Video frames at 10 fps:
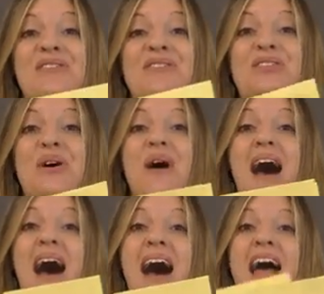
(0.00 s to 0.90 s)

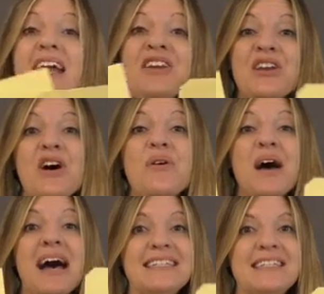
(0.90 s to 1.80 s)
So I
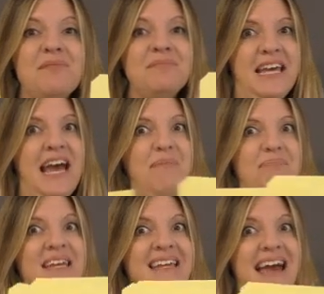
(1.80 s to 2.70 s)
know as I'm
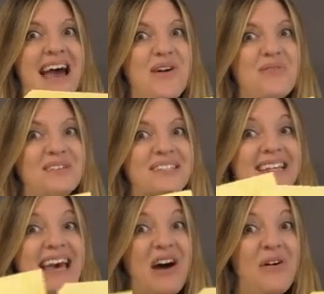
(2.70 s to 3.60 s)
tapping out
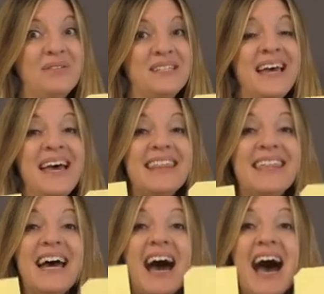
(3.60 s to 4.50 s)
sounds
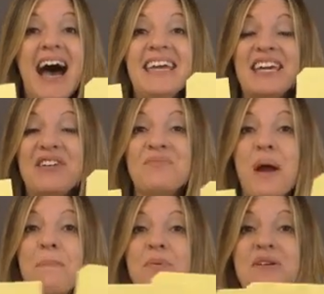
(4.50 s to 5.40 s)
that I can
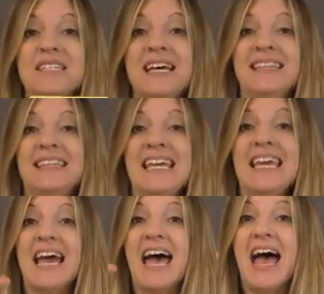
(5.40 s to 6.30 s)
represent
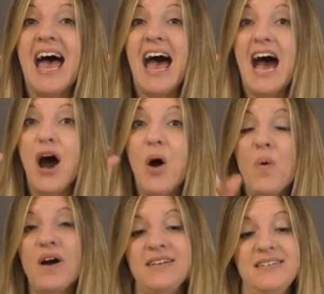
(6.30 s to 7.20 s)
the
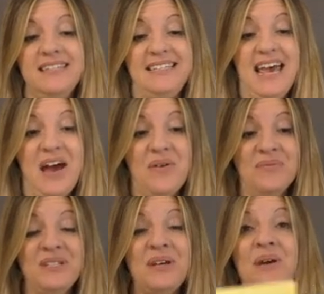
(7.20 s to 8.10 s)
ow
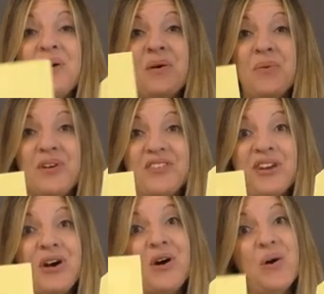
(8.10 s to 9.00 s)
sound with
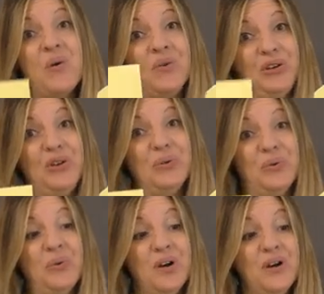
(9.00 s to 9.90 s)
an
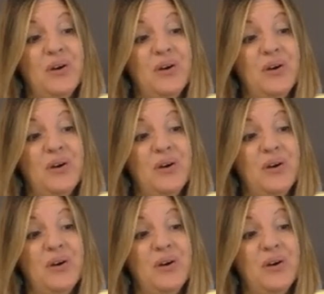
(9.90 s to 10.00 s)
OU